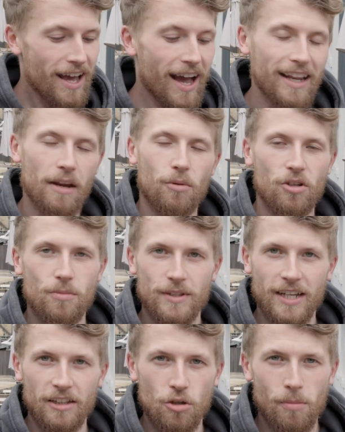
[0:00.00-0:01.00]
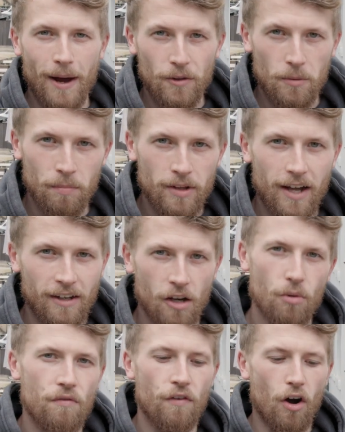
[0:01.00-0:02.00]
And then I'm going to be telling you about the plan
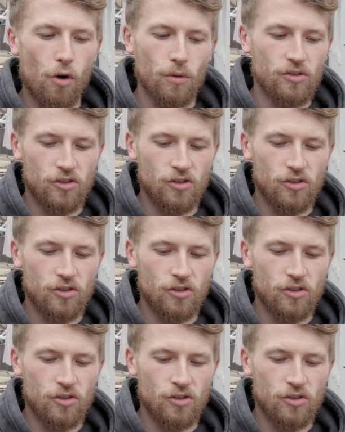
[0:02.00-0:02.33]
going forward.